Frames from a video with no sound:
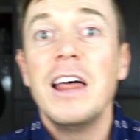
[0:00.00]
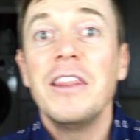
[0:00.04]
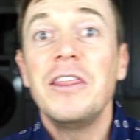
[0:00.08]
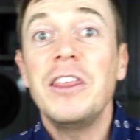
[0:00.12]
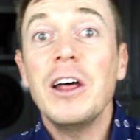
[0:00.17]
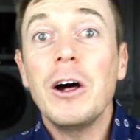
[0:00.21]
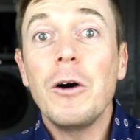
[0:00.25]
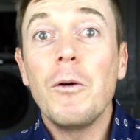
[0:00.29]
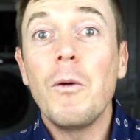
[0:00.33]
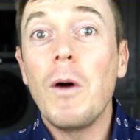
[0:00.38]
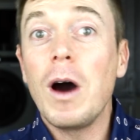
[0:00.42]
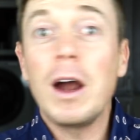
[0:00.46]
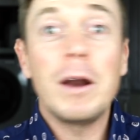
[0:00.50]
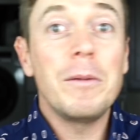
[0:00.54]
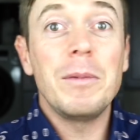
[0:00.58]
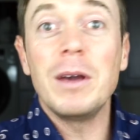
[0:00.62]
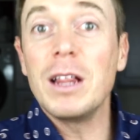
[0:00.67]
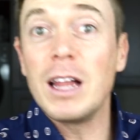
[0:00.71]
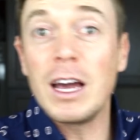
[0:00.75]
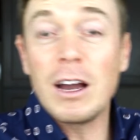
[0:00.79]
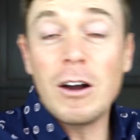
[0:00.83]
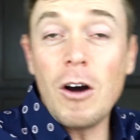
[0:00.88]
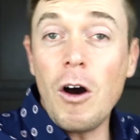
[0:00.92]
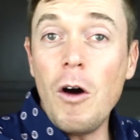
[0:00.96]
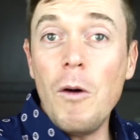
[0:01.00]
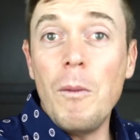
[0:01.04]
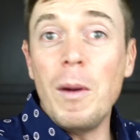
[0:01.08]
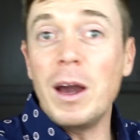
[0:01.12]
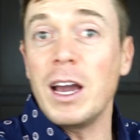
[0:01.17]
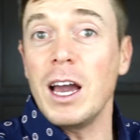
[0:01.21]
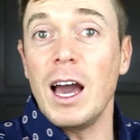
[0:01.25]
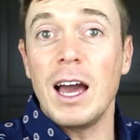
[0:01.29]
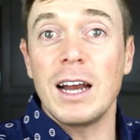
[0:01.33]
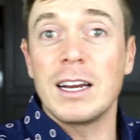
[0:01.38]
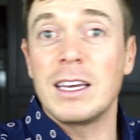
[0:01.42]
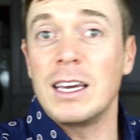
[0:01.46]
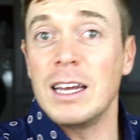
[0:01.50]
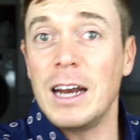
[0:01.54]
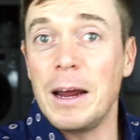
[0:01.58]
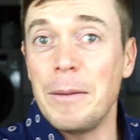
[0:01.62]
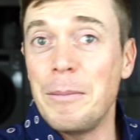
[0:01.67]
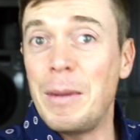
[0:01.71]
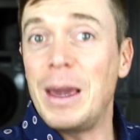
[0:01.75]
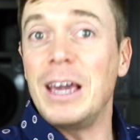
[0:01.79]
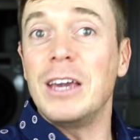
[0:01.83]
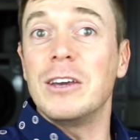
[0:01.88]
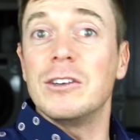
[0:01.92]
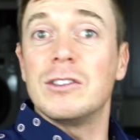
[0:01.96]
They'll want to be like, oh my God, can I
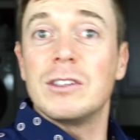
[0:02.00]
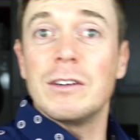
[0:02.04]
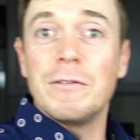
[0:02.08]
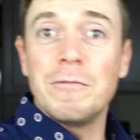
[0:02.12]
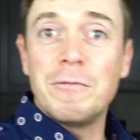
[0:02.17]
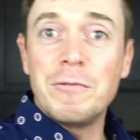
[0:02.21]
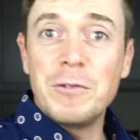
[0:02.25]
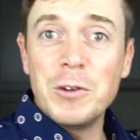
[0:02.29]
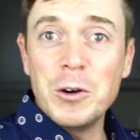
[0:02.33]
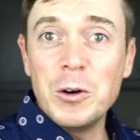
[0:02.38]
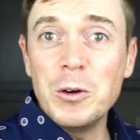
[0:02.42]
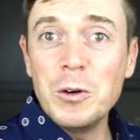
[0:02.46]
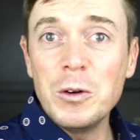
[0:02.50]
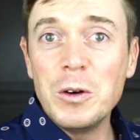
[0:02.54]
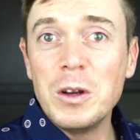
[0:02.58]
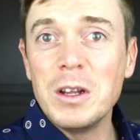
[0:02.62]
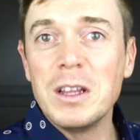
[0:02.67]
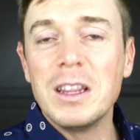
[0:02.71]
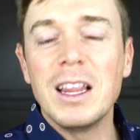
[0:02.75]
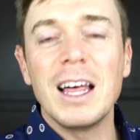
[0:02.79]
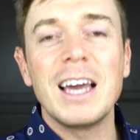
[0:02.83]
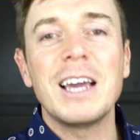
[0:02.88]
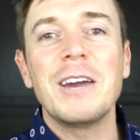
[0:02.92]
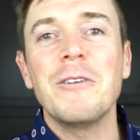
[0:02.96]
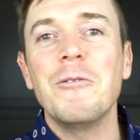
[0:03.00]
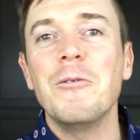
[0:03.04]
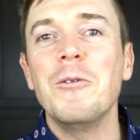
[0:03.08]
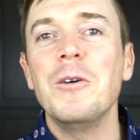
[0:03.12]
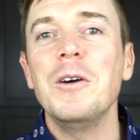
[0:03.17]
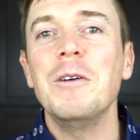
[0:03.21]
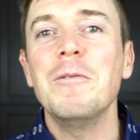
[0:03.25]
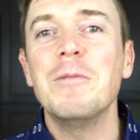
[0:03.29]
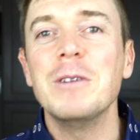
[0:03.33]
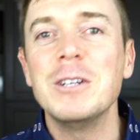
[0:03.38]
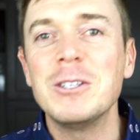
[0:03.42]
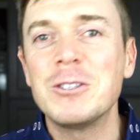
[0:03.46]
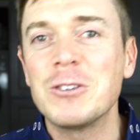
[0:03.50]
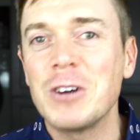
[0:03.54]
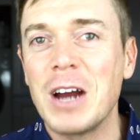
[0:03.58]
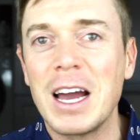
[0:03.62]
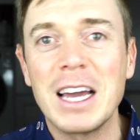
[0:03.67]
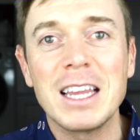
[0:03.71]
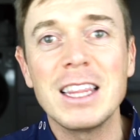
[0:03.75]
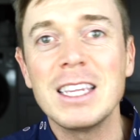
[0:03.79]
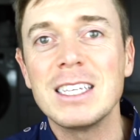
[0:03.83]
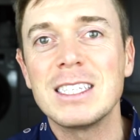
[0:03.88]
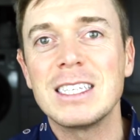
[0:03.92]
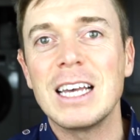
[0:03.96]
make you some food? Like, we've been
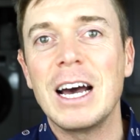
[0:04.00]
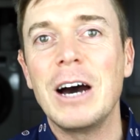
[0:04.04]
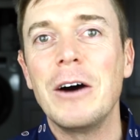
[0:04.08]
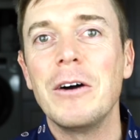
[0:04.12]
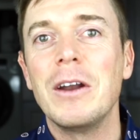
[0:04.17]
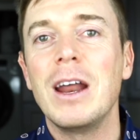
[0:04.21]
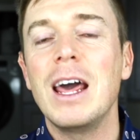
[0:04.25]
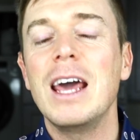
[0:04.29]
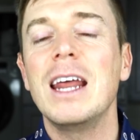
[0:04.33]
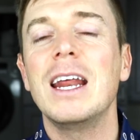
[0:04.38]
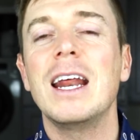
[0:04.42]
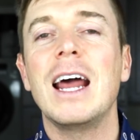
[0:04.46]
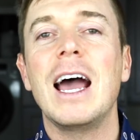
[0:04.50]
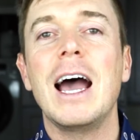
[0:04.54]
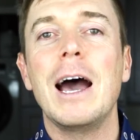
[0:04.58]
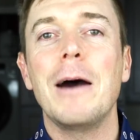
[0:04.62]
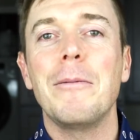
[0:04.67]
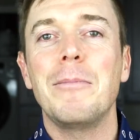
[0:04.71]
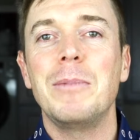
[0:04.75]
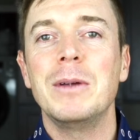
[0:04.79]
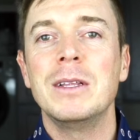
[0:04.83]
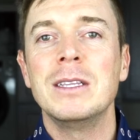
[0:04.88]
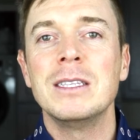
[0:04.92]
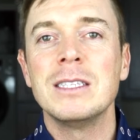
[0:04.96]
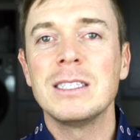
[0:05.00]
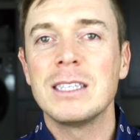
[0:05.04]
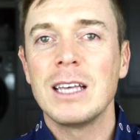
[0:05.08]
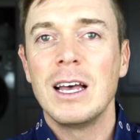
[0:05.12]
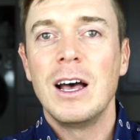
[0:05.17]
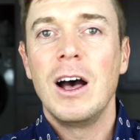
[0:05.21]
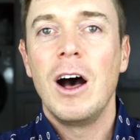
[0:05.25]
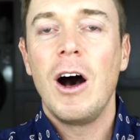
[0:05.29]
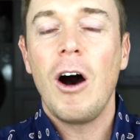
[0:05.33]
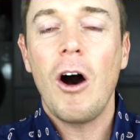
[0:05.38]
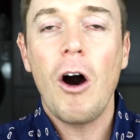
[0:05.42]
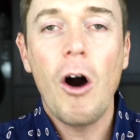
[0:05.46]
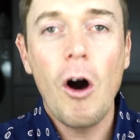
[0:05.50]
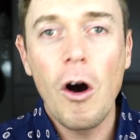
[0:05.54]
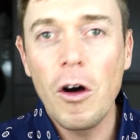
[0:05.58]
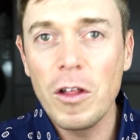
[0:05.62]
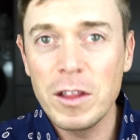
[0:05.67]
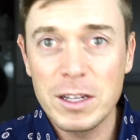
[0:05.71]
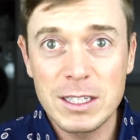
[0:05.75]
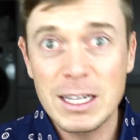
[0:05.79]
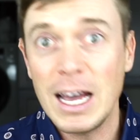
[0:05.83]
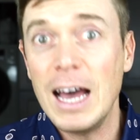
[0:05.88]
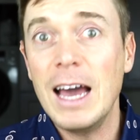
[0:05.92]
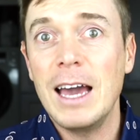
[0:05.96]
trying this out, and it happens all
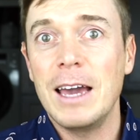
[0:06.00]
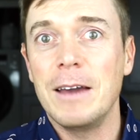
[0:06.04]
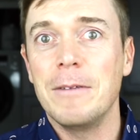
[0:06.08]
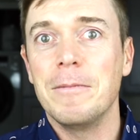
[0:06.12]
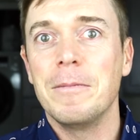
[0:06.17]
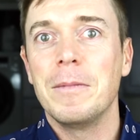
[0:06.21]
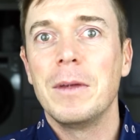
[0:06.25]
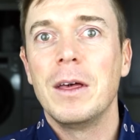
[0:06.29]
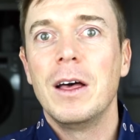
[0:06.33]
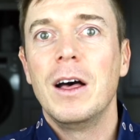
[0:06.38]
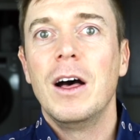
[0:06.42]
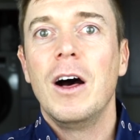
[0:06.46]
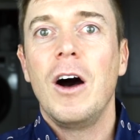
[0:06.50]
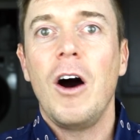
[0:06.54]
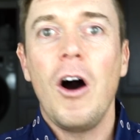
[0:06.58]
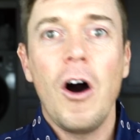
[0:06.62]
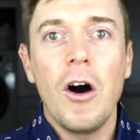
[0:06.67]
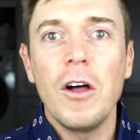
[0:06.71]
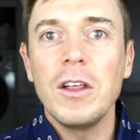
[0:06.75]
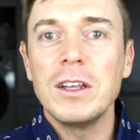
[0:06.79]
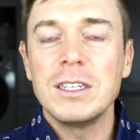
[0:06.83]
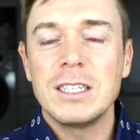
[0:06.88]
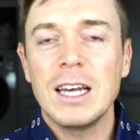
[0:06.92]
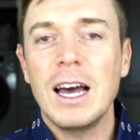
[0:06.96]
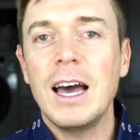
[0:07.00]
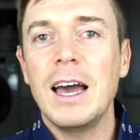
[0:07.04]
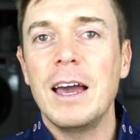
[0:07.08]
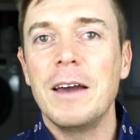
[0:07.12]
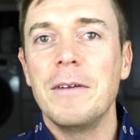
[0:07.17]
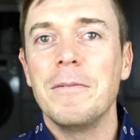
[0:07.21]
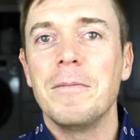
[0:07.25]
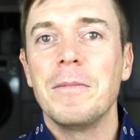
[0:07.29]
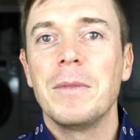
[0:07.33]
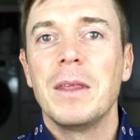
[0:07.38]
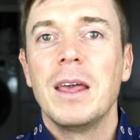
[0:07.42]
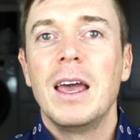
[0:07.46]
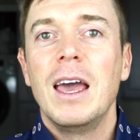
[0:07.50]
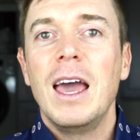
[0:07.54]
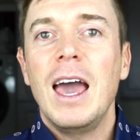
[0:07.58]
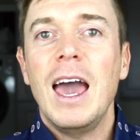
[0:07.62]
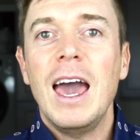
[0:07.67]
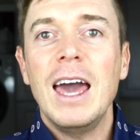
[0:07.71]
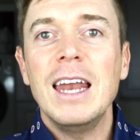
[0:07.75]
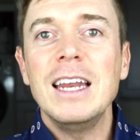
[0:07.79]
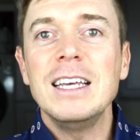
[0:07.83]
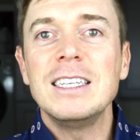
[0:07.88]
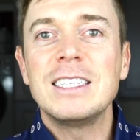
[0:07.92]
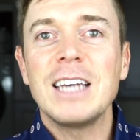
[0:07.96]
the time, all the time.
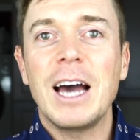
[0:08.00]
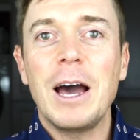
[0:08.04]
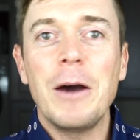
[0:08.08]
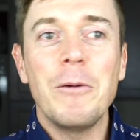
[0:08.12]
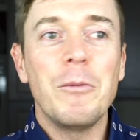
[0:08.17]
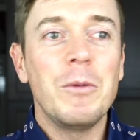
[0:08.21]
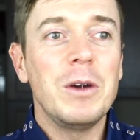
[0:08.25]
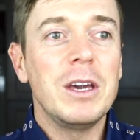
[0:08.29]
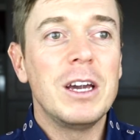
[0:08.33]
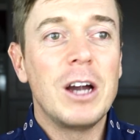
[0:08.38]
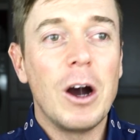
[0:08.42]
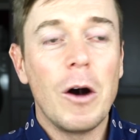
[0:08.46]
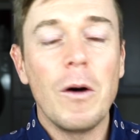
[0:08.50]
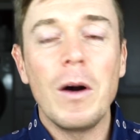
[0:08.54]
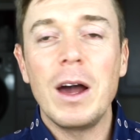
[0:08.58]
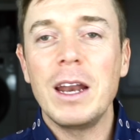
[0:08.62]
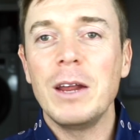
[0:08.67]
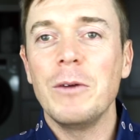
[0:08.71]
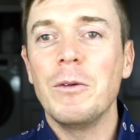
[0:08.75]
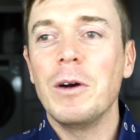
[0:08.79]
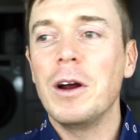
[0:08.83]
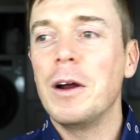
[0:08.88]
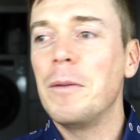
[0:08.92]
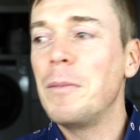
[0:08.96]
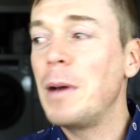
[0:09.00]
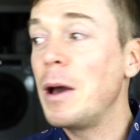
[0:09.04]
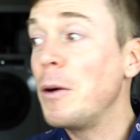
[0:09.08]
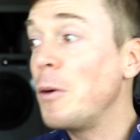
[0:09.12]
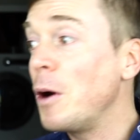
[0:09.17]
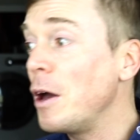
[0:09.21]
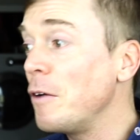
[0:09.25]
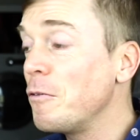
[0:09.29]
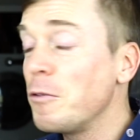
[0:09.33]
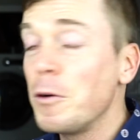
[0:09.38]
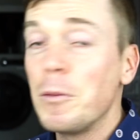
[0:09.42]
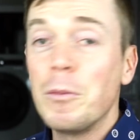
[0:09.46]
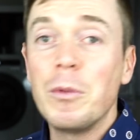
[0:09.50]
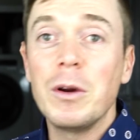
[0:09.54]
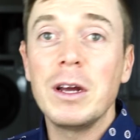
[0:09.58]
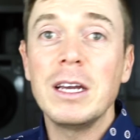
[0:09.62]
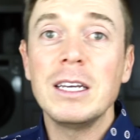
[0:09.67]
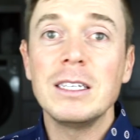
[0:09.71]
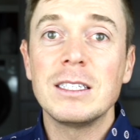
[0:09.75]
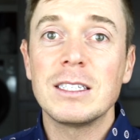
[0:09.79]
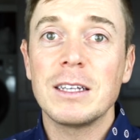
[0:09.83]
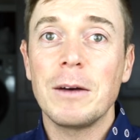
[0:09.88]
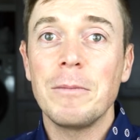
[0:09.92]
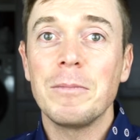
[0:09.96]
Anytime we go anywhere and my wife will
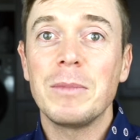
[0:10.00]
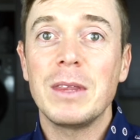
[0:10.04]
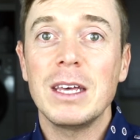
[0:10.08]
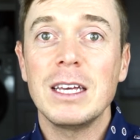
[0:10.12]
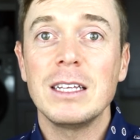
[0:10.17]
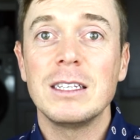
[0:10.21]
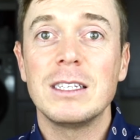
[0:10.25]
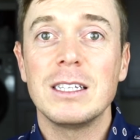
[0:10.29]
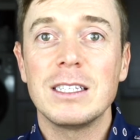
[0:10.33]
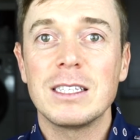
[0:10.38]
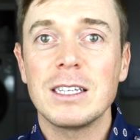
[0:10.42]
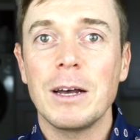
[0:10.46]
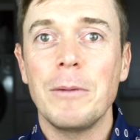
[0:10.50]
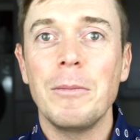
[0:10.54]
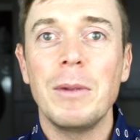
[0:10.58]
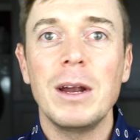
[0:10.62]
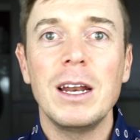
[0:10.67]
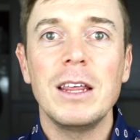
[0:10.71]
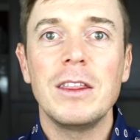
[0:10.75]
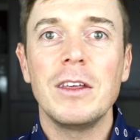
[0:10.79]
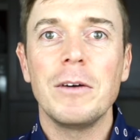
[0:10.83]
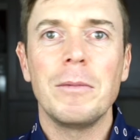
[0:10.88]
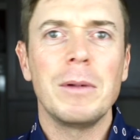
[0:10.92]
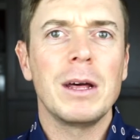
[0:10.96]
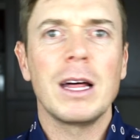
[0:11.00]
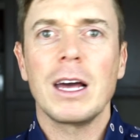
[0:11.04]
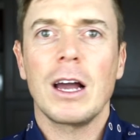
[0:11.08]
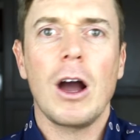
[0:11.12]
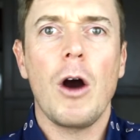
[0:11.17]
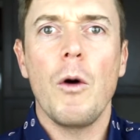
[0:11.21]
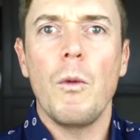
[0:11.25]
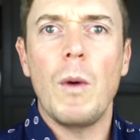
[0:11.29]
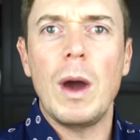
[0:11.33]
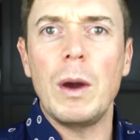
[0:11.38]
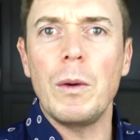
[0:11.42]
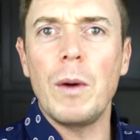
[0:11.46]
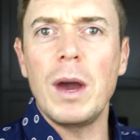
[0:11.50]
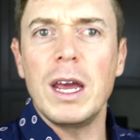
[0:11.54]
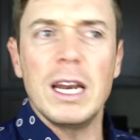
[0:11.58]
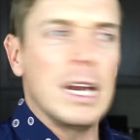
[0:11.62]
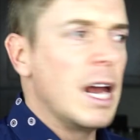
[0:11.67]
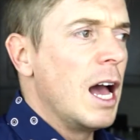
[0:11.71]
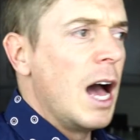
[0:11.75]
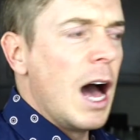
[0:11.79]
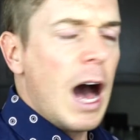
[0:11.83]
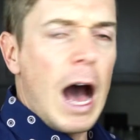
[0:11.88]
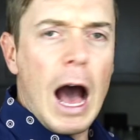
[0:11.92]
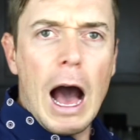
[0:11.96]
bring something to somebody, they'll be like, oh wait,
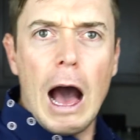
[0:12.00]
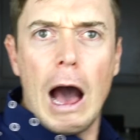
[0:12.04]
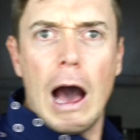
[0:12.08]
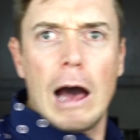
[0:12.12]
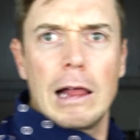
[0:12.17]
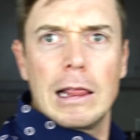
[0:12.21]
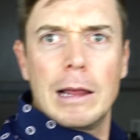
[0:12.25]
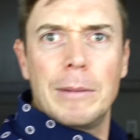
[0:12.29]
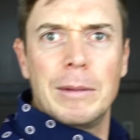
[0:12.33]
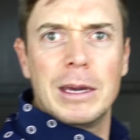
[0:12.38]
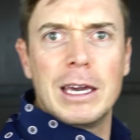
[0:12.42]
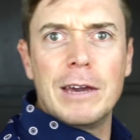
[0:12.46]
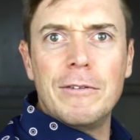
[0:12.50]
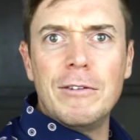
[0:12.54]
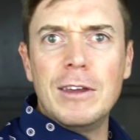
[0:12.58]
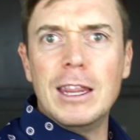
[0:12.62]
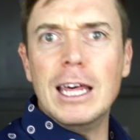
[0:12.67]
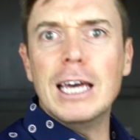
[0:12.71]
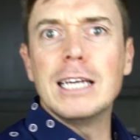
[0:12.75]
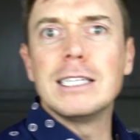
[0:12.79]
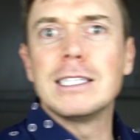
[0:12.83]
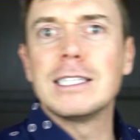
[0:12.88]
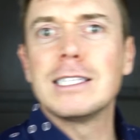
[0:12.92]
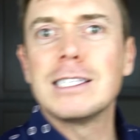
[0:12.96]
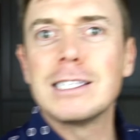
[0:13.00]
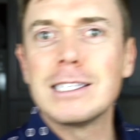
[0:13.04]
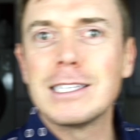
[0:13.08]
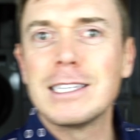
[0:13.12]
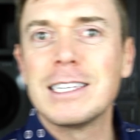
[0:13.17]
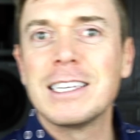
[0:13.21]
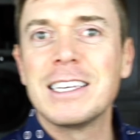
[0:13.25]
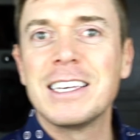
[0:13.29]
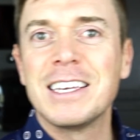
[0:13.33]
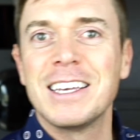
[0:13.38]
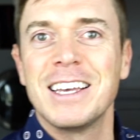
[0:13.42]
let me give you this.